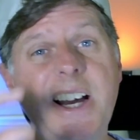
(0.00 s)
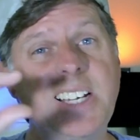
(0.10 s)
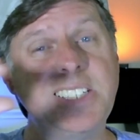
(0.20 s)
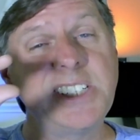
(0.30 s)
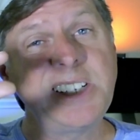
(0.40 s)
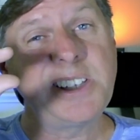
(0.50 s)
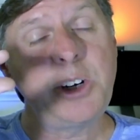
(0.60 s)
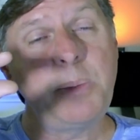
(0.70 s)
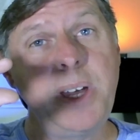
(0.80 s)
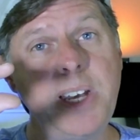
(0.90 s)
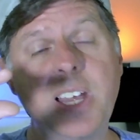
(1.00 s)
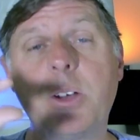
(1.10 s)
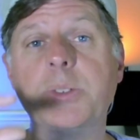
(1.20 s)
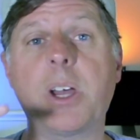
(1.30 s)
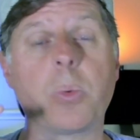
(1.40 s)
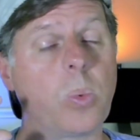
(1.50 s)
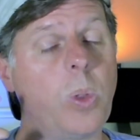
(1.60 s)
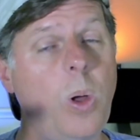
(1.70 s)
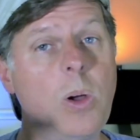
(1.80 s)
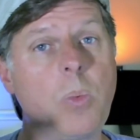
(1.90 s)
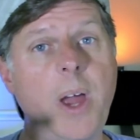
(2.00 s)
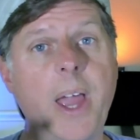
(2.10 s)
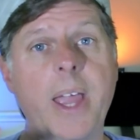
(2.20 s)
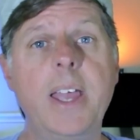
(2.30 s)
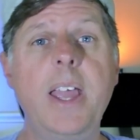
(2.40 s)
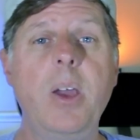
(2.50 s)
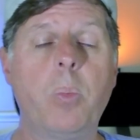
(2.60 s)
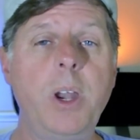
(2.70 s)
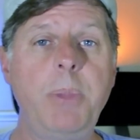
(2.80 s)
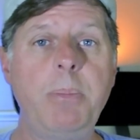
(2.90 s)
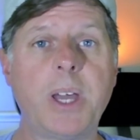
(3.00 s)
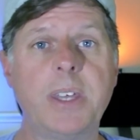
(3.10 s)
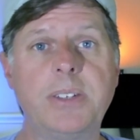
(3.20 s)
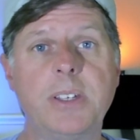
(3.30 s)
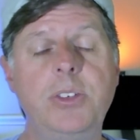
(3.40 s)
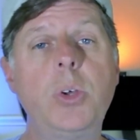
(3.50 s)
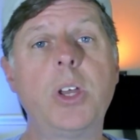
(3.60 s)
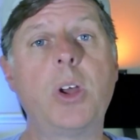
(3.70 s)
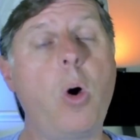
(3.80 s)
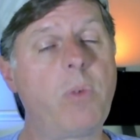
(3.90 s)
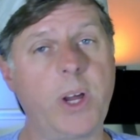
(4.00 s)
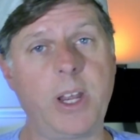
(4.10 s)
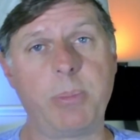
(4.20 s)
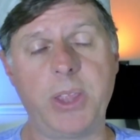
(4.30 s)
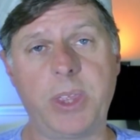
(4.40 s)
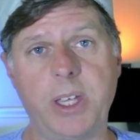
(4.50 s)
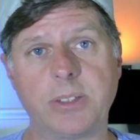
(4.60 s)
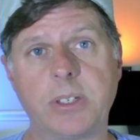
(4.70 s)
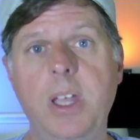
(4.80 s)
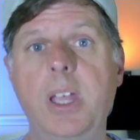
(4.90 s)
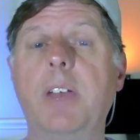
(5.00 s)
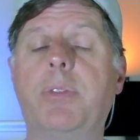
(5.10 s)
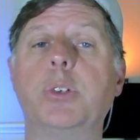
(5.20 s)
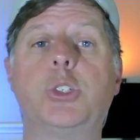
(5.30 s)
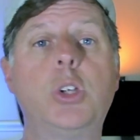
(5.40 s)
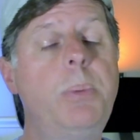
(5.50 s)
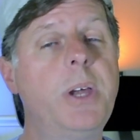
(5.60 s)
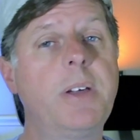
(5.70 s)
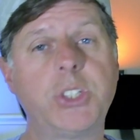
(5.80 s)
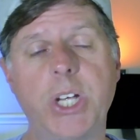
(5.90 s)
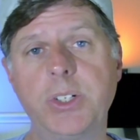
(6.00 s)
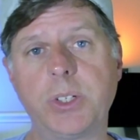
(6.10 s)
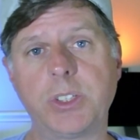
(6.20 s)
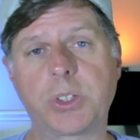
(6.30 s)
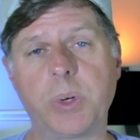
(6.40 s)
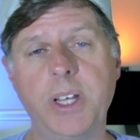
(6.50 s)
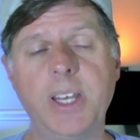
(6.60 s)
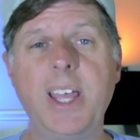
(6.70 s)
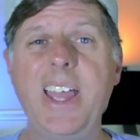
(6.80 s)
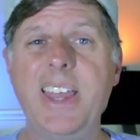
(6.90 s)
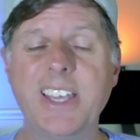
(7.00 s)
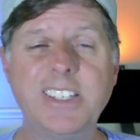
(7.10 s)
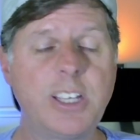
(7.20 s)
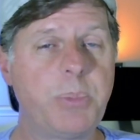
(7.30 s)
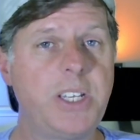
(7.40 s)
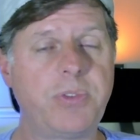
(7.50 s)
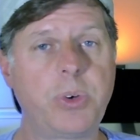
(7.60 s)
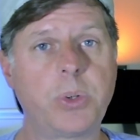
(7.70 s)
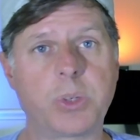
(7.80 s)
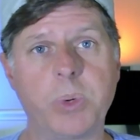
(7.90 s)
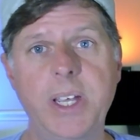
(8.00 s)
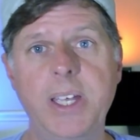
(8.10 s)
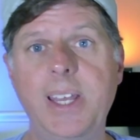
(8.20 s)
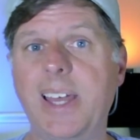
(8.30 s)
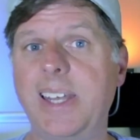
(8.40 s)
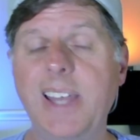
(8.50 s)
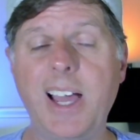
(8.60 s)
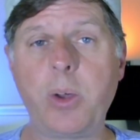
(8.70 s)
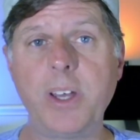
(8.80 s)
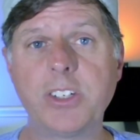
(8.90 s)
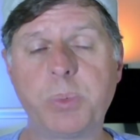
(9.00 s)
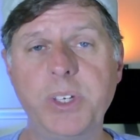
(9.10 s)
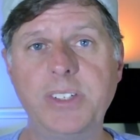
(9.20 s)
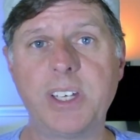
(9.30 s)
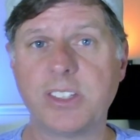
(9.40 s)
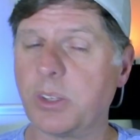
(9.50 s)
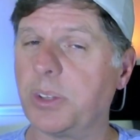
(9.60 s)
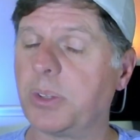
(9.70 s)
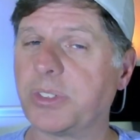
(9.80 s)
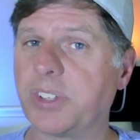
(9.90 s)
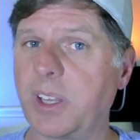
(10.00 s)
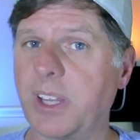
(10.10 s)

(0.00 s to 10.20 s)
just a little bit goes a long way. What I mean by this is you can over animate things. If there's too big of a change on the screen, things can be difficult to read and not quite as pleasing as the little subtle